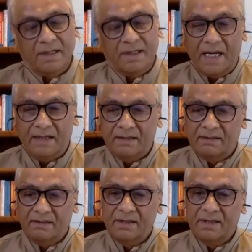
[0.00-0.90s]
that
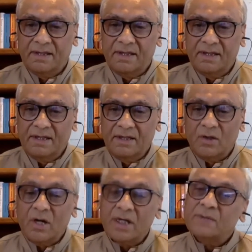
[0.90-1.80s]

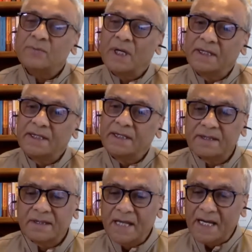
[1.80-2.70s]
congressman is
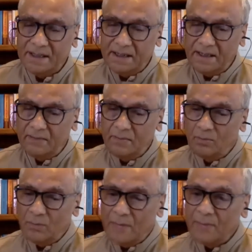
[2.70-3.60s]
just like the
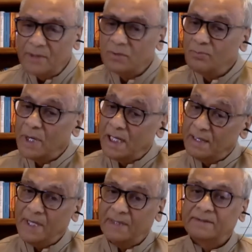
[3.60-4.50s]
members of
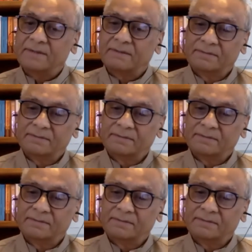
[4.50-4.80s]
parliament.